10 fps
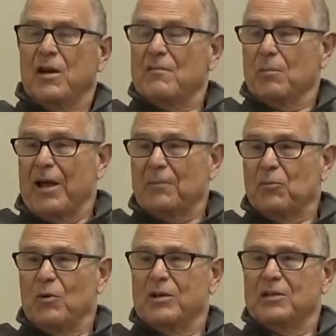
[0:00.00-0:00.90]
have a
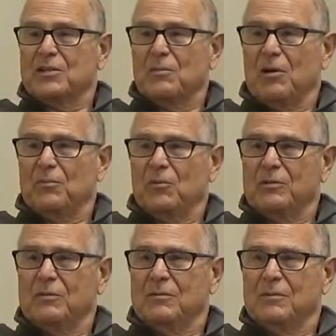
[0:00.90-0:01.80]
blackboard and a smartboard?
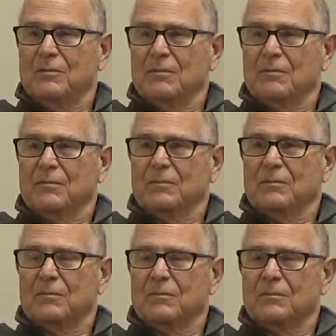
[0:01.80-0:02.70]
we don't
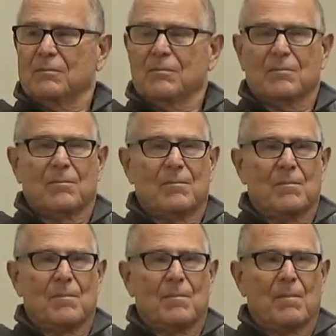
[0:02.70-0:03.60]
have blackboards. We
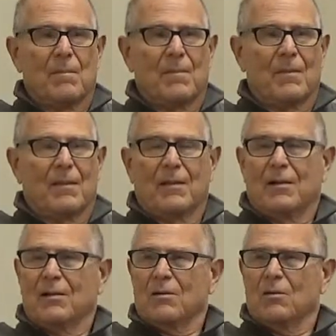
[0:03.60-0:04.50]
have whiteboards. They're
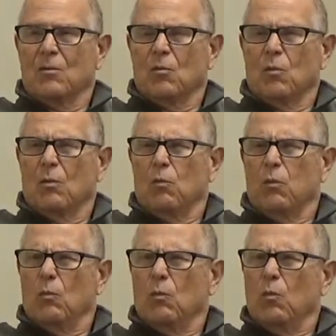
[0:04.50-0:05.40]
all
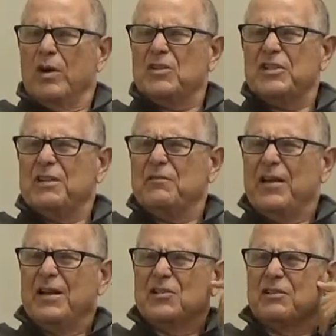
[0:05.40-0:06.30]
white What is the
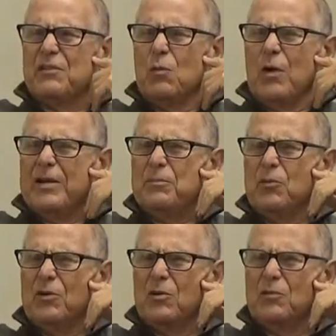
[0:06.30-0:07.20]
advantage of a
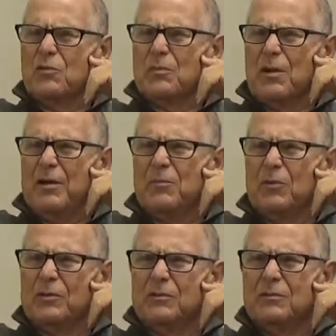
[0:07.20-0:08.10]
whiteboard over a
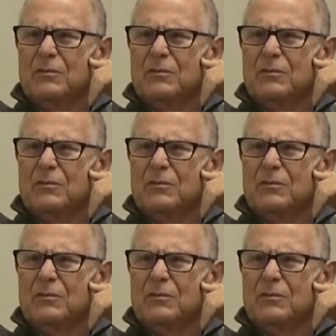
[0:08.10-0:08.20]
blackboard?